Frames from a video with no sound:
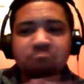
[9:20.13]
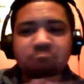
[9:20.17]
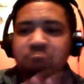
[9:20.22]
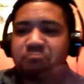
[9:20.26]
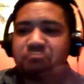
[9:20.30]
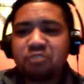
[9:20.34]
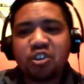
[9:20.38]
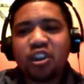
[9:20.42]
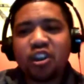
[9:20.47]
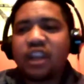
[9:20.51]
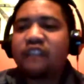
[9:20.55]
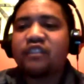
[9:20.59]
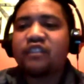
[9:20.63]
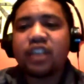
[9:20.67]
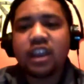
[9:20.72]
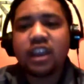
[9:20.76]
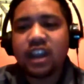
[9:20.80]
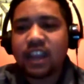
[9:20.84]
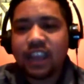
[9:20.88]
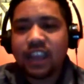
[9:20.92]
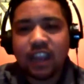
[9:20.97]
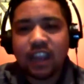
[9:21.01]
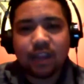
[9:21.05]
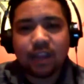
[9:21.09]
you're never going
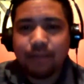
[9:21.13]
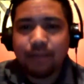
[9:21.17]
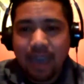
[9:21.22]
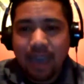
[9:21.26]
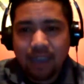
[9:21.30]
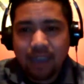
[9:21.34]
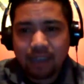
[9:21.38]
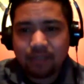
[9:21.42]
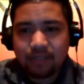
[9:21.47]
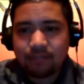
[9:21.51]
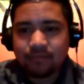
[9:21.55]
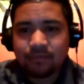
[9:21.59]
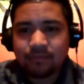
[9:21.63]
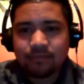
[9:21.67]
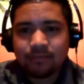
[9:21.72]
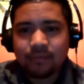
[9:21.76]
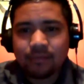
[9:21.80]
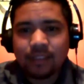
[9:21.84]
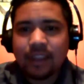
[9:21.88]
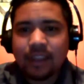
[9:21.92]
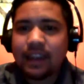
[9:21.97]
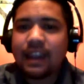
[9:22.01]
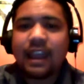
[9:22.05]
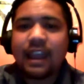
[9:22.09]
to get it back.
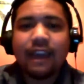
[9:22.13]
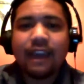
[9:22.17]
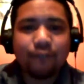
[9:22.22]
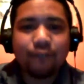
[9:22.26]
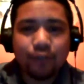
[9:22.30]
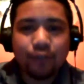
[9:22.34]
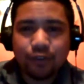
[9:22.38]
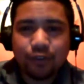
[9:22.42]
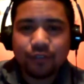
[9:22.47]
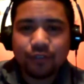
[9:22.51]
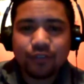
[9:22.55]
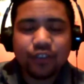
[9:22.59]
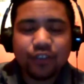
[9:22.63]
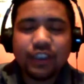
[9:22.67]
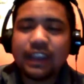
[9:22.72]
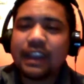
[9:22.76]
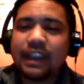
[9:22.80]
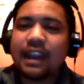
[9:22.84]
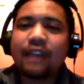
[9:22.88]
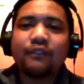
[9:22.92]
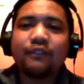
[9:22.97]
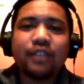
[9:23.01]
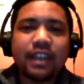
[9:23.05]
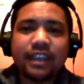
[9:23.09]
Never. You can
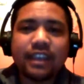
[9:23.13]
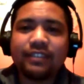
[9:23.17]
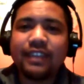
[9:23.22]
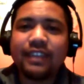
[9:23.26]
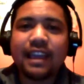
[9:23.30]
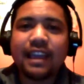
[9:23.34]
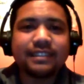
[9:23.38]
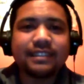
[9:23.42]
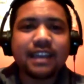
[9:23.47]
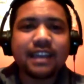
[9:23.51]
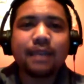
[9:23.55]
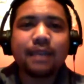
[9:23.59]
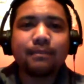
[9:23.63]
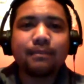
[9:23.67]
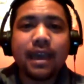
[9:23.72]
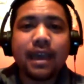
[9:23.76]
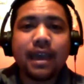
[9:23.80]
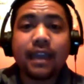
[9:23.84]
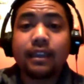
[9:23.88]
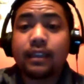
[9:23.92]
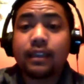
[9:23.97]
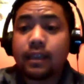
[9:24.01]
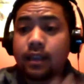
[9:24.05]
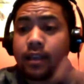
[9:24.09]
never get that time
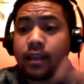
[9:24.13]
back.